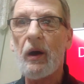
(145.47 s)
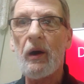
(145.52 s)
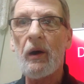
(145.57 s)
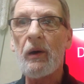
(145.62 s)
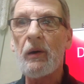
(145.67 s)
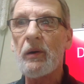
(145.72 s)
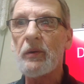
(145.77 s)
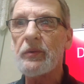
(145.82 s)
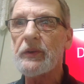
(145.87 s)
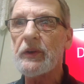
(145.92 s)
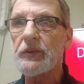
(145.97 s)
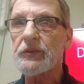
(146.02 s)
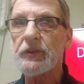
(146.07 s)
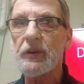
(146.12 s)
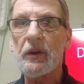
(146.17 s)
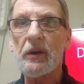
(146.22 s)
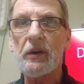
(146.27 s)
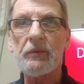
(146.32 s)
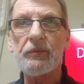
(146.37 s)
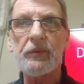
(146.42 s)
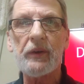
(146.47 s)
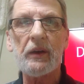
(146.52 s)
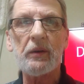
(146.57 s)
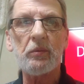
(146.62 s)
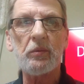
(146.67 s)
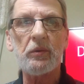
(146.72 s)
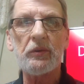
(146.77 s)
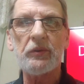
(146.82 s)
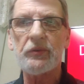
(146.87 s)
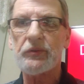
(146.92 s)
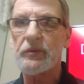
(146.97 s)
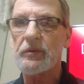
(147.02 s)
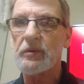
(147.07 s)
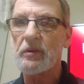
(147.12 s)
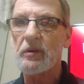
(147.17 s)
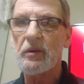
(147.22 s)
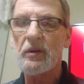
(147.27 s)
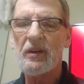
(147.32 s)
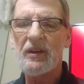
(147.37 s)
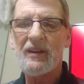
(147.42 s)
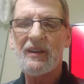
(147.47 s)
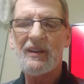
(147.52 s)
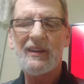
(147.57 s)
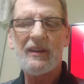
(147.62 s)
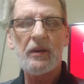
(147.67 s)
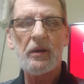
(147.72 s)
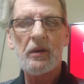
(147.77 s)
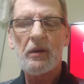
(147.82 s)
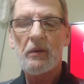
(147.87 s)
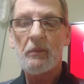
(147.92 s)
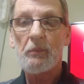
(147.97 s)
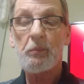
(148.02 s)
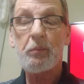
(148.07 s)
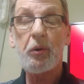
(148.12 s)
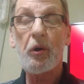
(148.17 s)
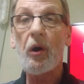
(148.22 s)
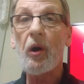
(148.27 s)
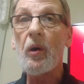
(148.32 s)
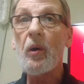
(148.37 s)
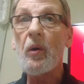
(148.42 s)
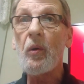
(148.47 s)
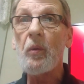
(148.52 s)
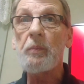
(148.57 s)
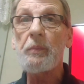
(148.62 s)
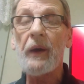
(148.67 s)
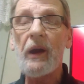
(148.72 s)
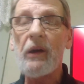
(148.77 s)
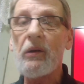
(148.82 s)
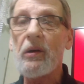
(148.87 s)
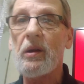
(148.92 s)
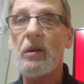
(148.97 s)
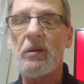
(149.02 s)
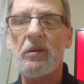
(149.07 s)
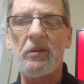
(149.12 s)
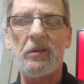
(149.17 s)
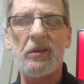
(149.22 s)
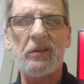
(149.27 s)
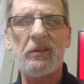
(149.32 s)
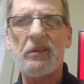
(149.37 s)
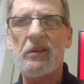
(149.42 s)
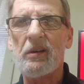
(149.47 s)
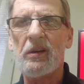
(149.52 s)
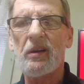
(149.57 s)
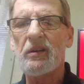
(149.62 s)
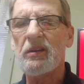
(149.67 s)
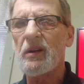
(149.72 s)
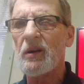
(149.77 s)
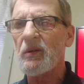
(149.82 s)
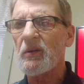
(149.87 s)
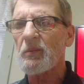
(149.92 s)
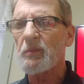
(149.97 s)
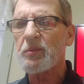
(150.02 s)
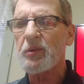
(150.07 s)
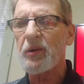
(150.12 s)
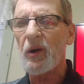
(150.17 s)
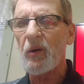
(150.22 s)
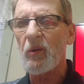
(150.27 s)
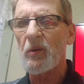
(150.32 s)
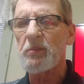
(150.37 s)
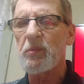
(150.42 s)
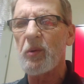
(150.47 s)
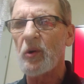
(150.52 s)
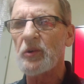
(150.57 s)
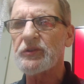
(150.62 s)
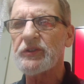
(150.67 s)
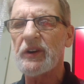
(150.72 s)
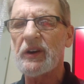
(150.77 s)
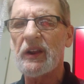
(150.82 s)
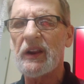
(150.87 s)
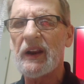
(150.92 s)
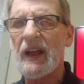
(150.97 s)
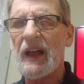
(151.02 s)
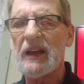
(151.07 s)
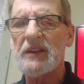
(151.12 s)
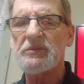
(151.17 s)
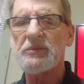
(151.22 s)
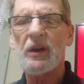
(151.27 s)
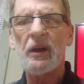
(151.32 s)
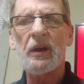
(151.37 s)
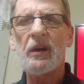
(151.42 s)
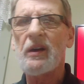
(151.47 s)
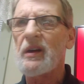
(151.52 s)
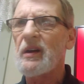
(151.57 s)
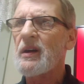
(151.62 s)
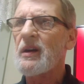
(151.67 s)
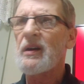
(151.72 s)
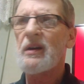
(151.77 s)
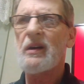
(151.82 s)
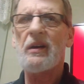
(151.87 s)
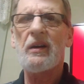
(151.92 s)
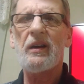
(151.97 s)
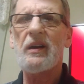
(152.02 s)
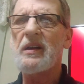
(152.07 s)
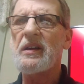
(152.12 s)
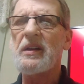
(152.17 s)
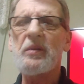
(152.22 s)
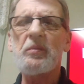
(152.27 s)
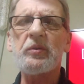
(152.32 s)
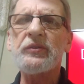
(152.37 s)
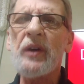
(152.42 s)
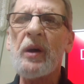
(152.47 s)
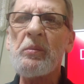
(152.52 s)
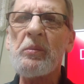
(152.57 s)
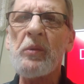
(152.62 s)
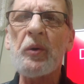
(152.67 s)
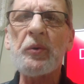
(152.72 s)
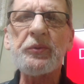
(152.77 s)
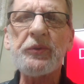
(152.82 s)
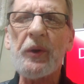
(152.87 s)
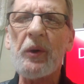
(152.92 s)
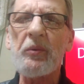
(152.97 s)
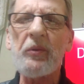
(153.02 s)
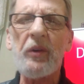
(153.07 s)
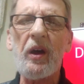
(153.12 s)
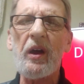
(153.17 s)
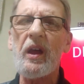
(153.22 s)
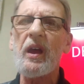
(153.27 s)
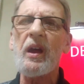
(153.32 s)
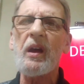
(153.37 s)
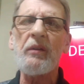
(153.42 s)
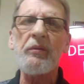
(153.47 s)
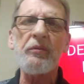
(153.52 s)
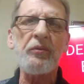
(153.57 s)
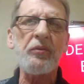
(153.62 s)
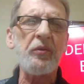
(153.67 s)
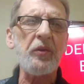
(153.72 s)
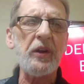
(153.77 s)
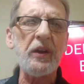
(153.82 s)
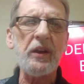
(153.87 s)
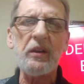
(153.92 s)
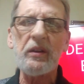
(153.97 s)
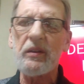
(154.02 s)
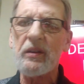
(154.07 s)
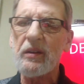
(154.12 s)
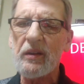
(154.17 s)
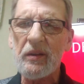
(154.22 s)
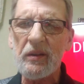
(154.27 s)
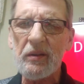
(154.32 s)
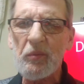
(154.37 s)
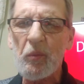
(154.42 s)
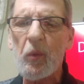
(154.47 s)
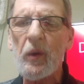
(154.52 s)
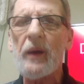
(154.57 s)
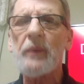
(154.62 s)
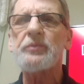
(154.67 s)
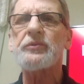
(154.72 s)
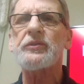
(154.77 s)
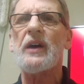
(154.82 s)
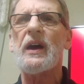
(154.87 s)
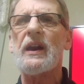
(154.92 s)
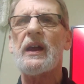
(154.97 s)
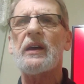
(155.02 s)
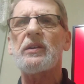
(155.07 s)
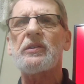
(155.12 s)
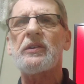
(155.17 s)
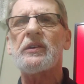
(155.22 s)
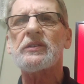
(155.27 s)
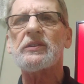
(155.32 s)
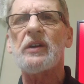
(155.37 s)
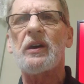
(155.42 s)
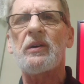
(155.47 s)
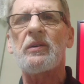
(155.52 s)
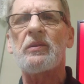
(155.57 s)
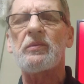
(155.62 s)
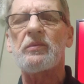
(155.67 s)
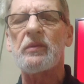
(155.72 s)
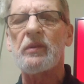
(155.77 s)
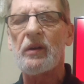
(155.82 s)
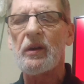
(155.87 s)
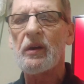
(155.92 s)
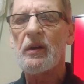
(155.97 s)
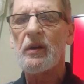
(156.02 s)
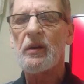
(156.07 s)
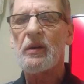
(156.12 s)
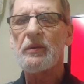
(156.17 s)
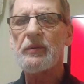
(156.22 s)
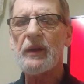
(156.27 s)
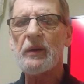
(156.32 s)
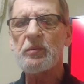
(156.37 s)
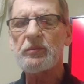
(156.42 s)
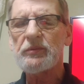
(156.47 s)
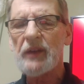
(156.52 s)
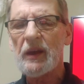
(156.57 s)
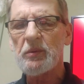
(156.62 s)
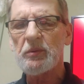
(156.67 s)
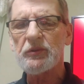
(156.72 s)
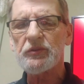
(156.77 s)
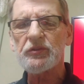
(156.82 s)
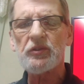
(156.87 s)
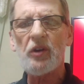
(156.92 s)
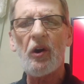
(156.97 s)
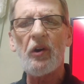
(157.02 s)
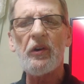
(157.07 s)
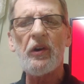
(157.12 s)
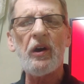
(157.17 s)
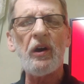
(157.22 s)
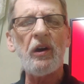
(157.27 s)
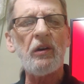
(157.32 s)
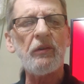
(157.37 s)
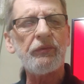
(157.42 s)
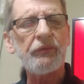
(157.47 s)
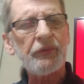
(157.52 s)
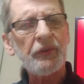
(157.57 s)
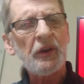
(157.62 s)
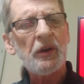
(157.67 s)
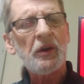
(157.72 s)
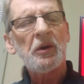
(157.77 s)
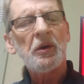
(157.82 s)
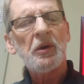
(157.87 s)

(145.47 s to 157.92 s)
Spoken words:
all this stuff that was pro-parenthood, you know, pro-abortion, and it was almost on every website I looked on. They would start off